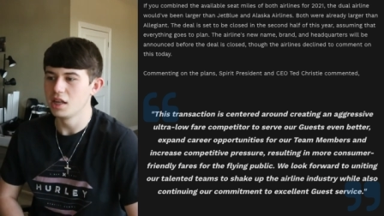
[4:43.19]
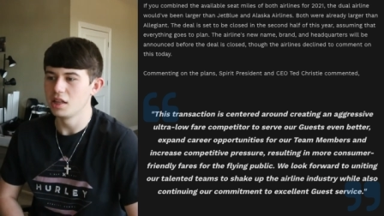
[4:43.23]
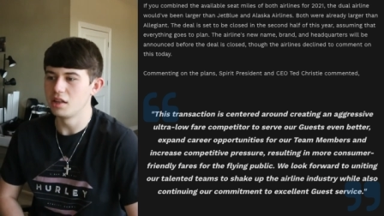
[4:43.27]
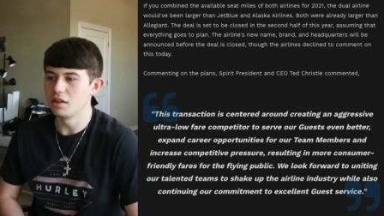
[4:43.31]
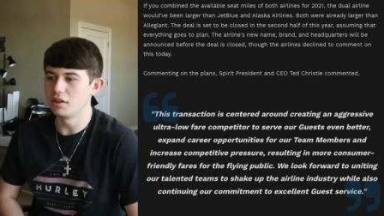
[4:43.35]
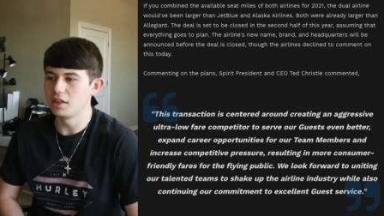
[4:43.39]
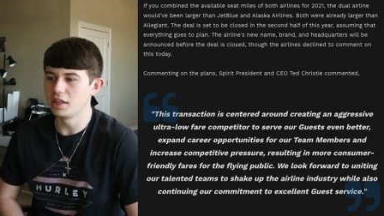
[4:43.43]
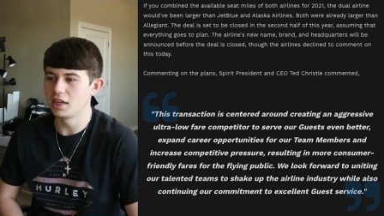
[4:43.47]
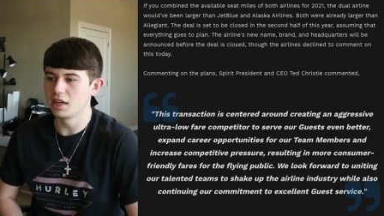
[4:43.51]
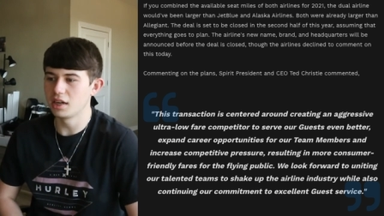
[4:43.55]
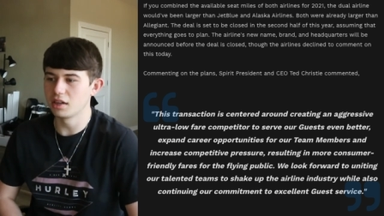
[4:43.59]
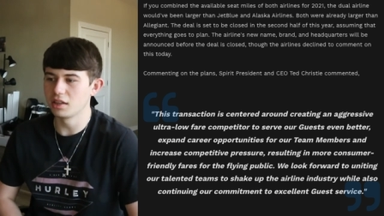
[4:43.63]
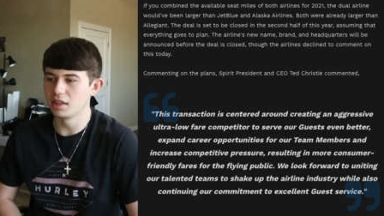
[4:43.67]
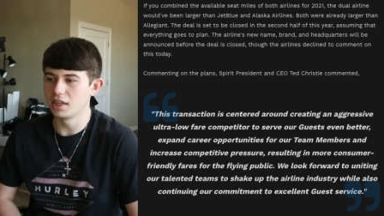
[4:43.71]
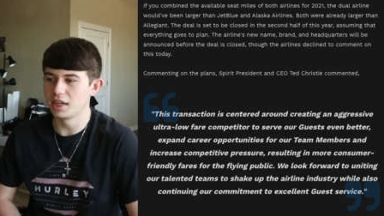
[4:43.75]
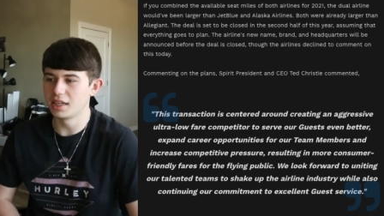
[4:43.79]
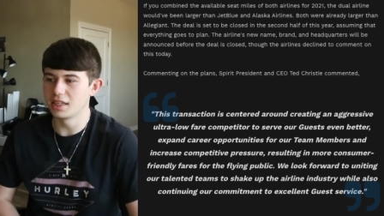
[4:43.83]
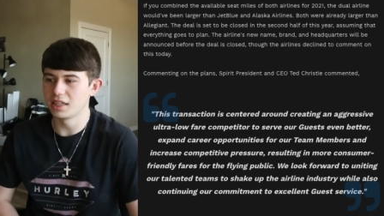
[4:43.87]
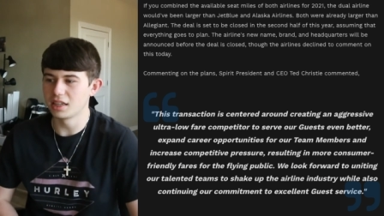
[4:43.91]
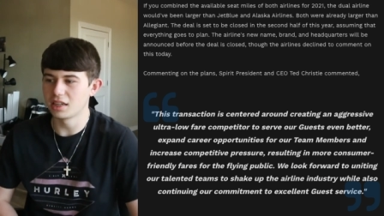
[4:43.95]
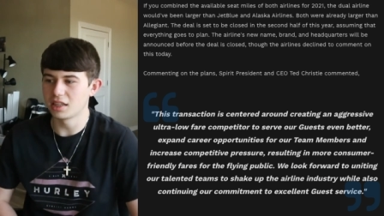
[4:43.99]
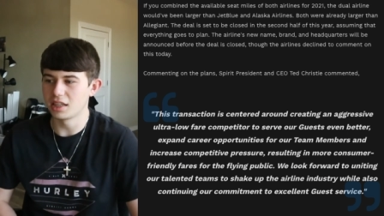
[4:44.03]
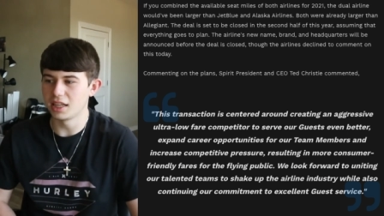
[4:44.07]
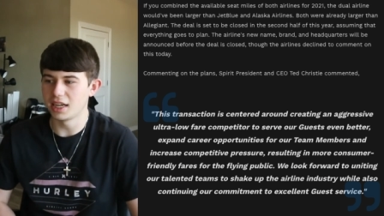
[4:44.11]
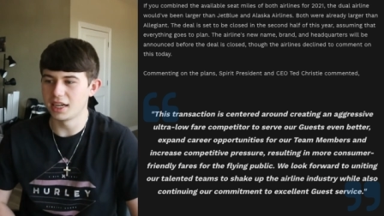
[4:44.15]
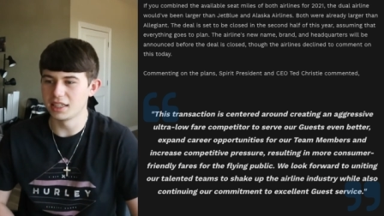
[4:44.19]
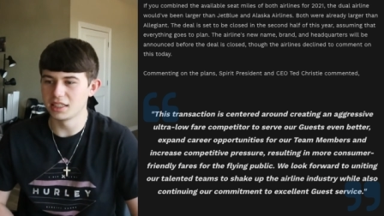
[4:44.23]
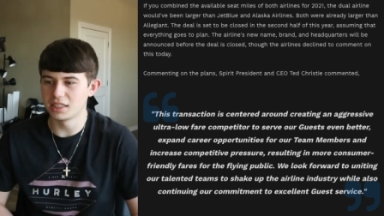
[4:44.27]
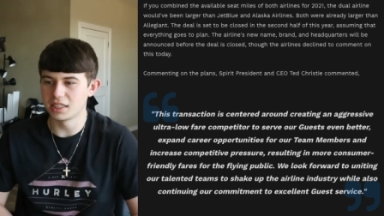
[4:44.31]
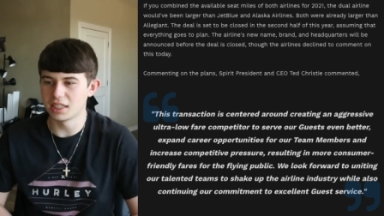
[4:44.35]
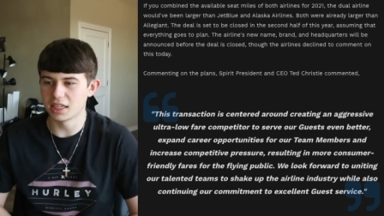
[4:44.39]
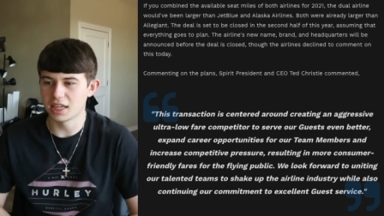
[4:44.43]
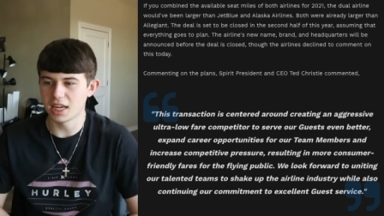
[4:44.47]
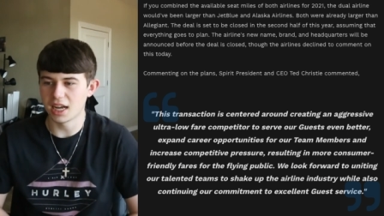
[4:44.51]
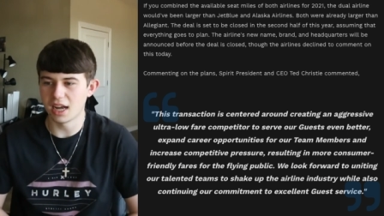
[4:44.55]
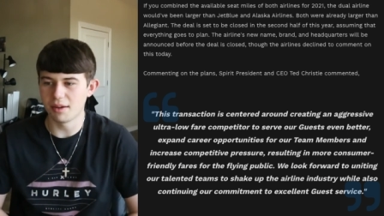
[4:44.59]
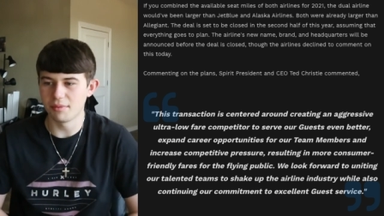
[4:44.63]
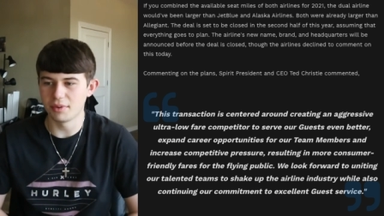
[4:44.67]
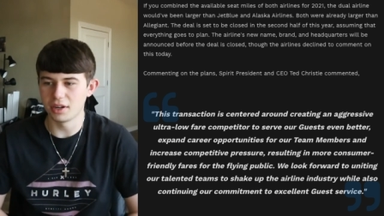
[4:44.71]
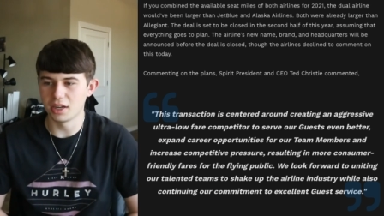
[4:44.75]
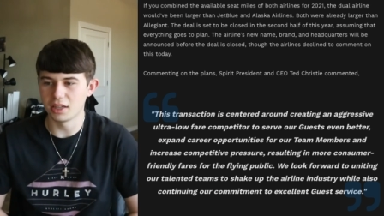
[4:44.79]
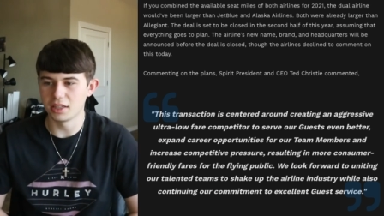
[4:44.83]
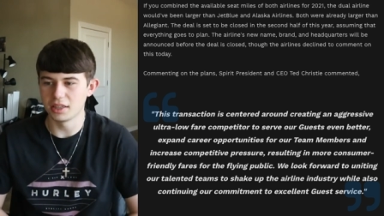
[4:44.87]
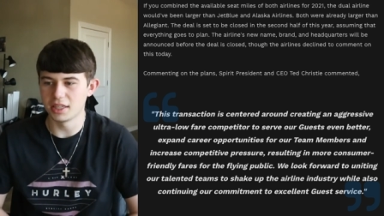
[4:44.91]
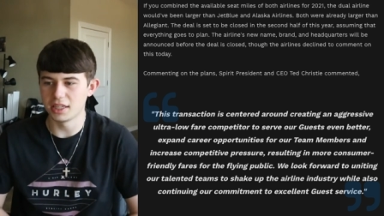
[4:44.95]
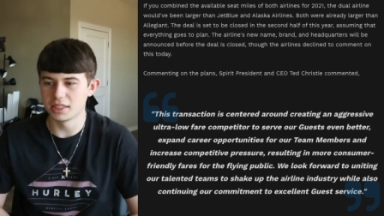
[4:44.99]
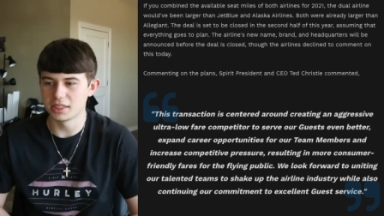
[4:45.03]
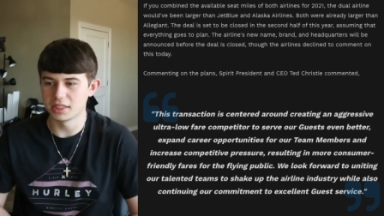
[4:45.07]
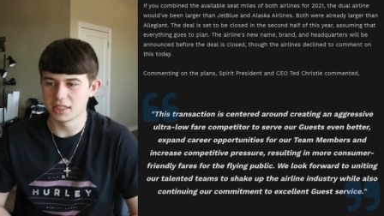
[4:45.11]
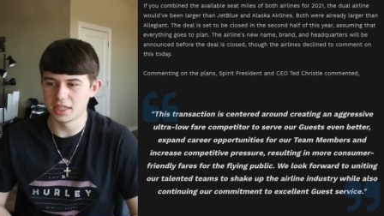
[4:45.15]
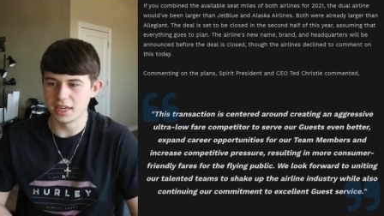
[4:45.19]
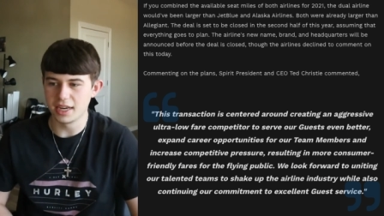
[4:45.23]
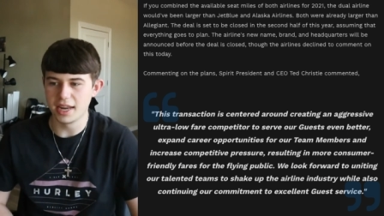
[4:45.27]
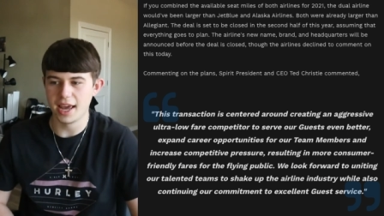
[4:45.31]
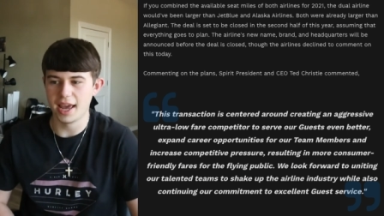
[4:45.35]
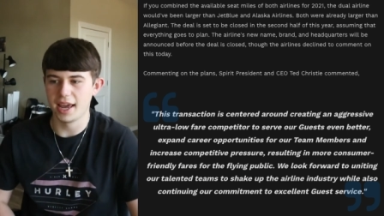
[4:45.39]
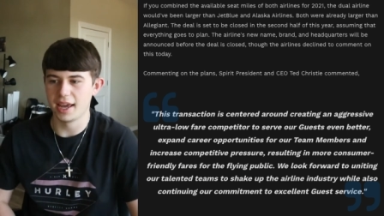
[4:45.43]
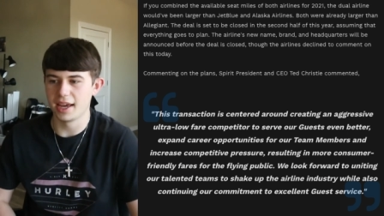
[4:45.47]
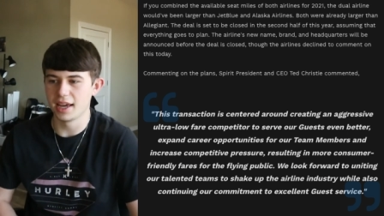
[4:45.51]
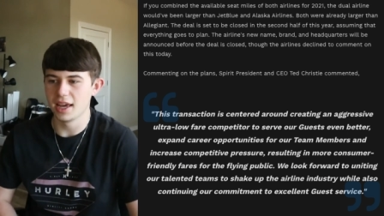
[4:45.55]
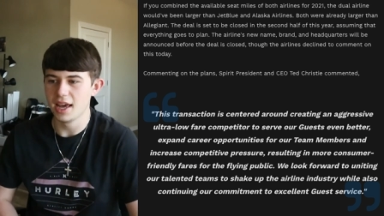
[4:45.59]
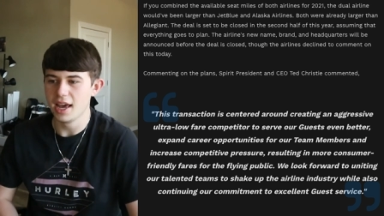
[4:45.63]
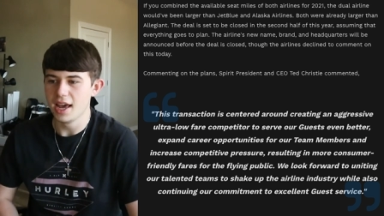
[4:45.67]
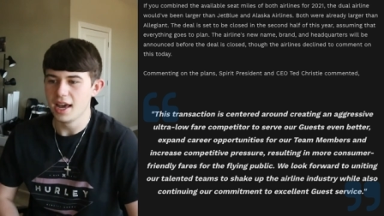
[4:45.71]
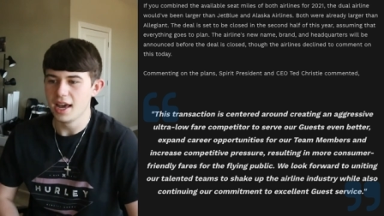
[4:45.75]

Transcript: though the airline declines to comment on this today.